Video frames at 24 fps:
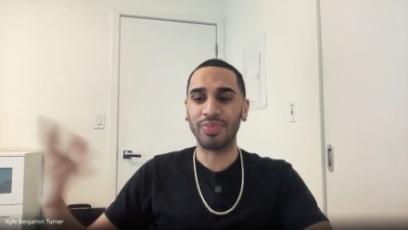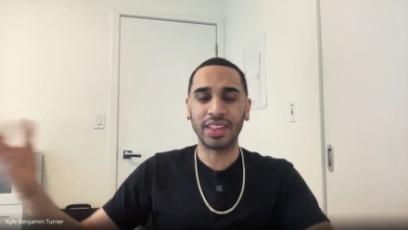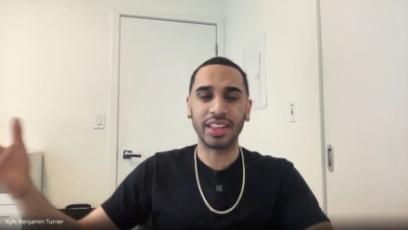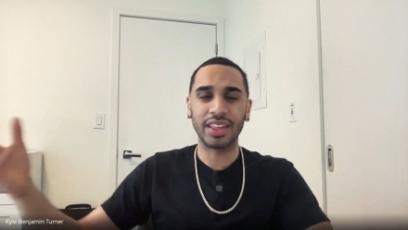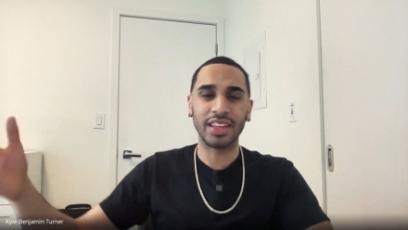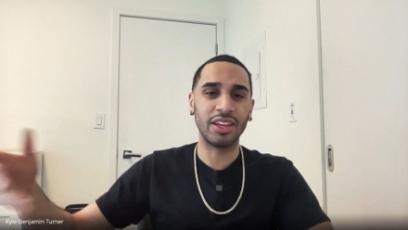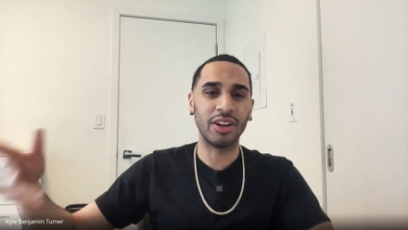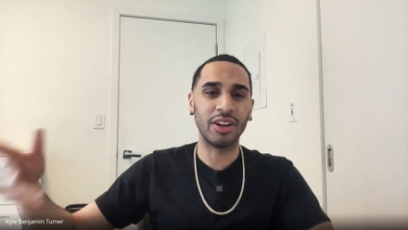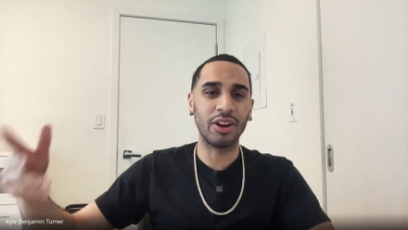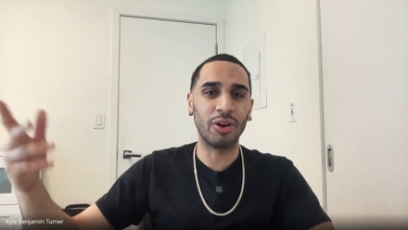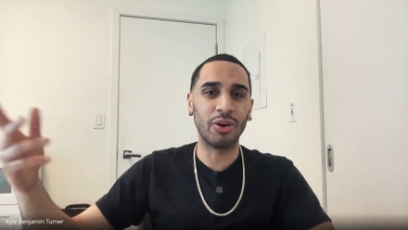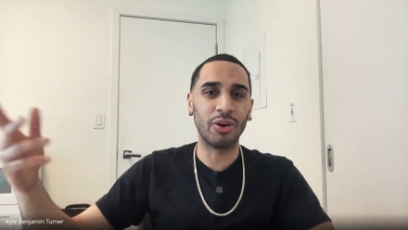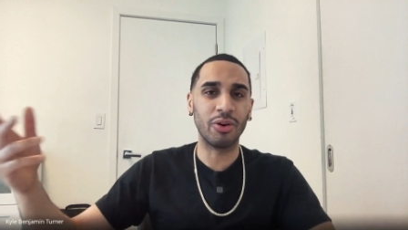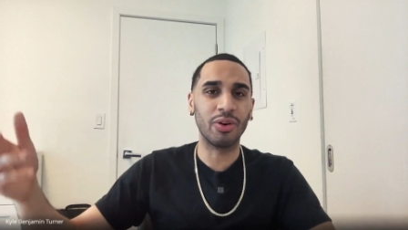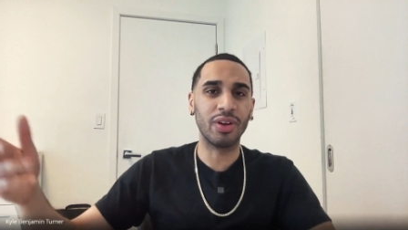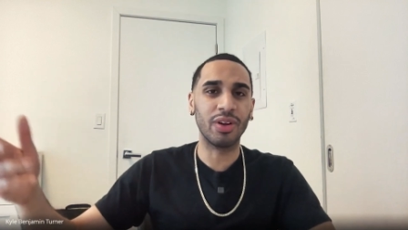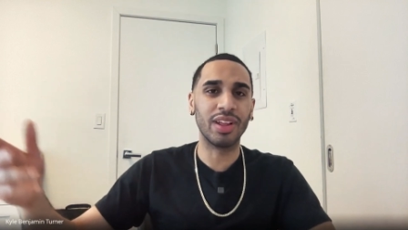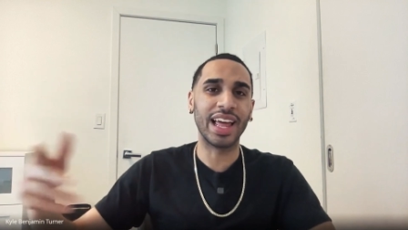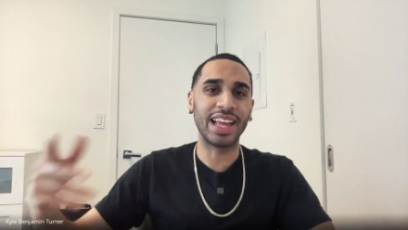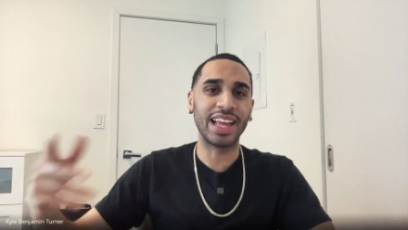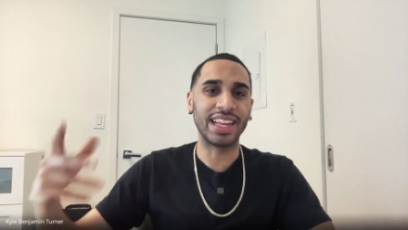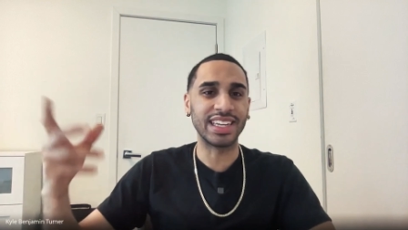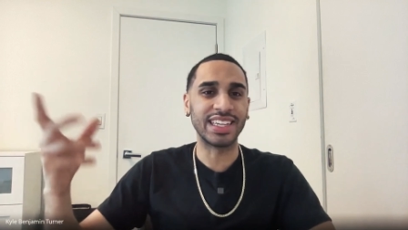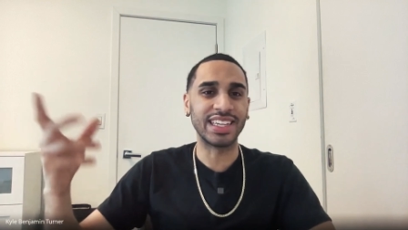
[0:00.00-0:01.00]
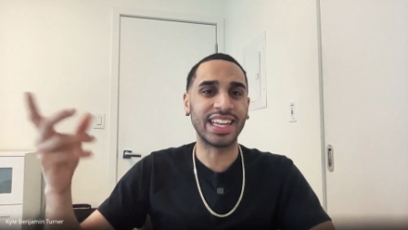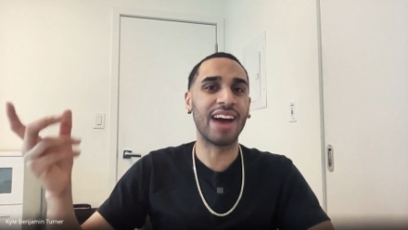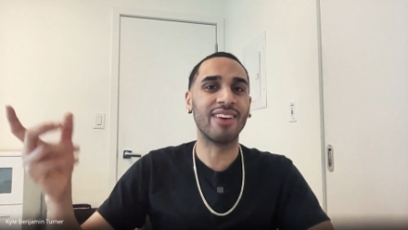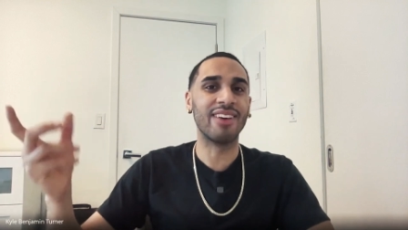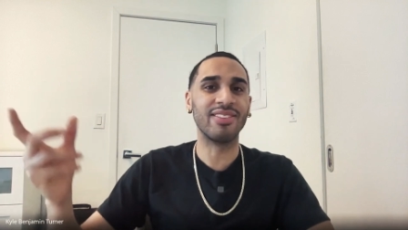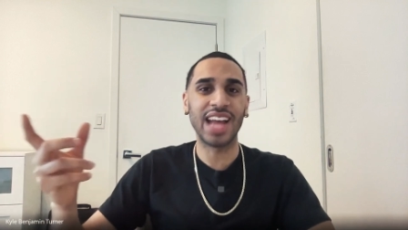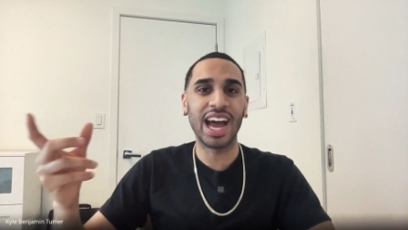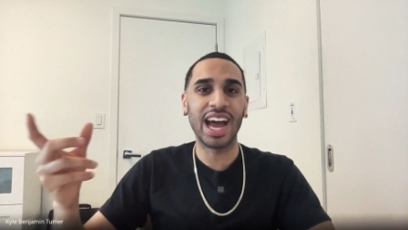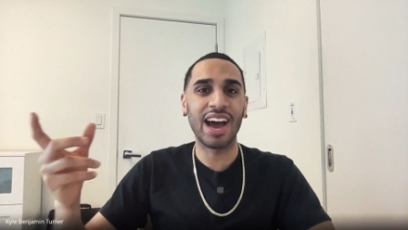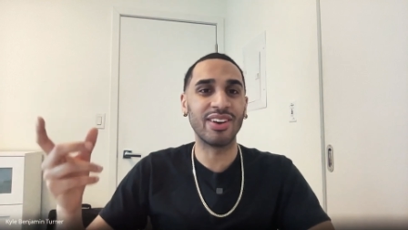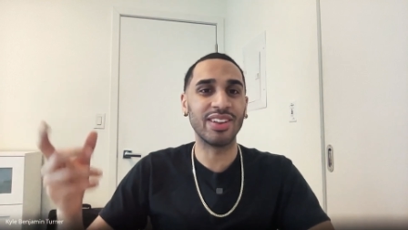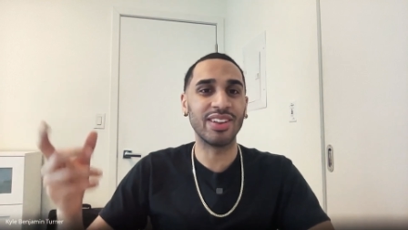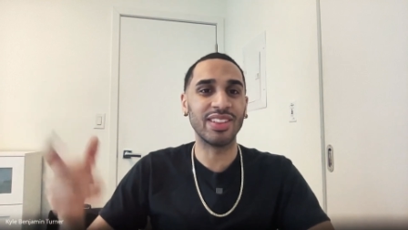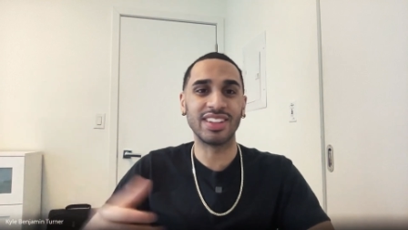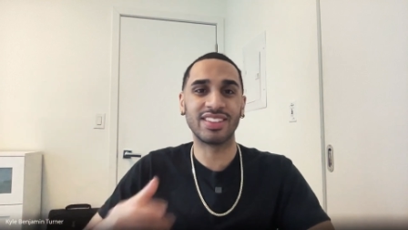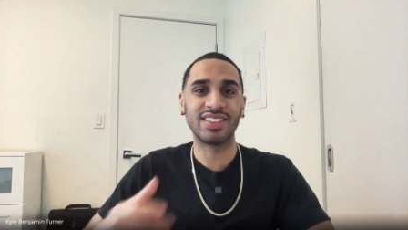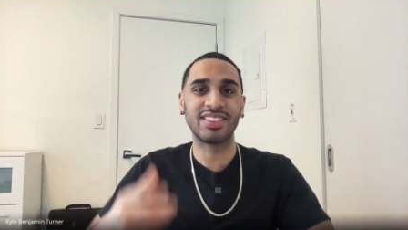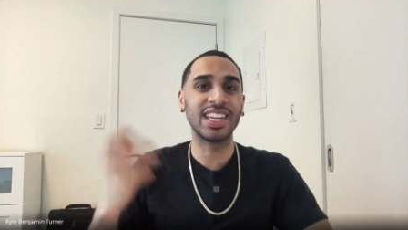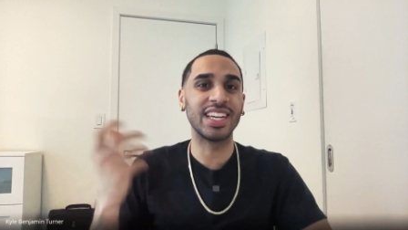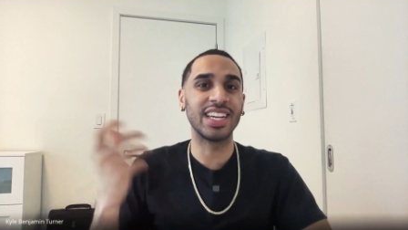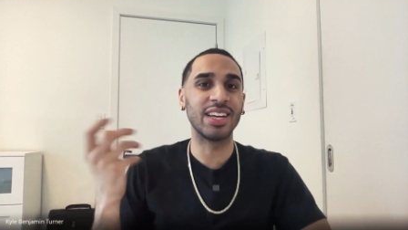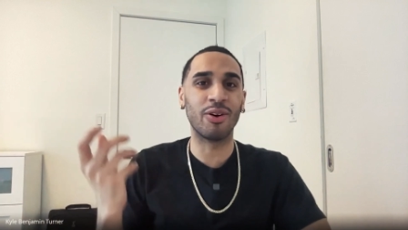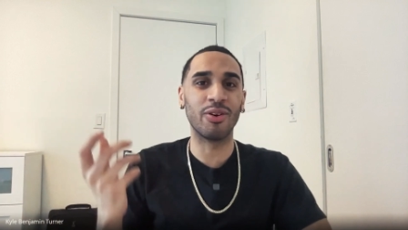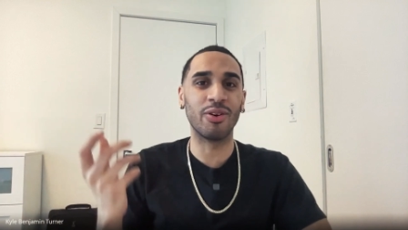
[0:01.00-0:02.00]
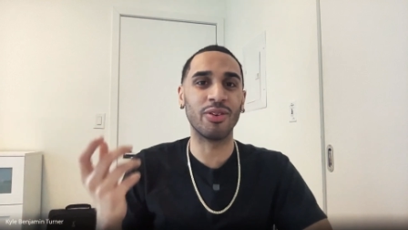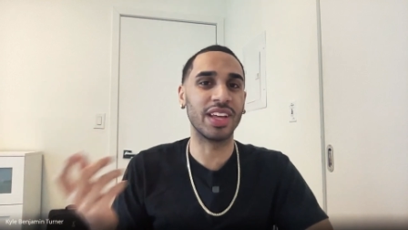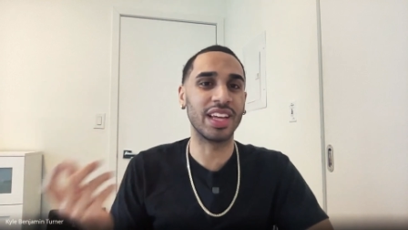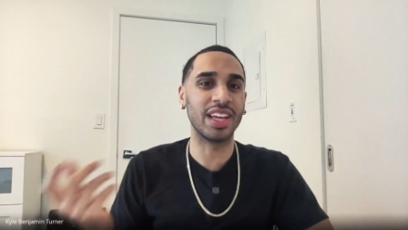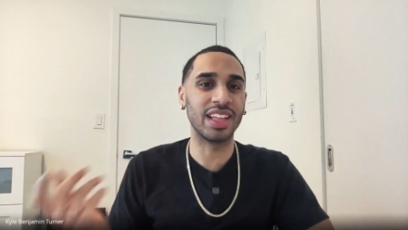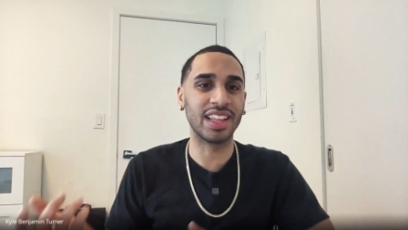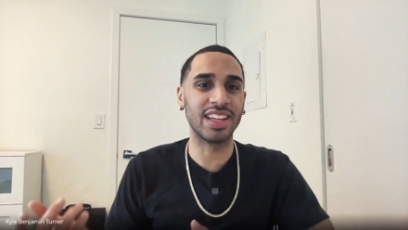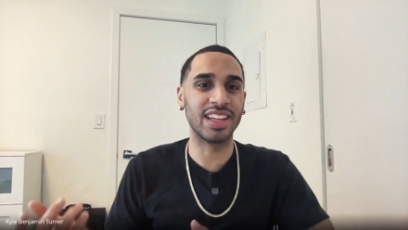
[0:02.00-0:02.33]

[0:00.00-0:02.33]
you know, like downtown in the city holding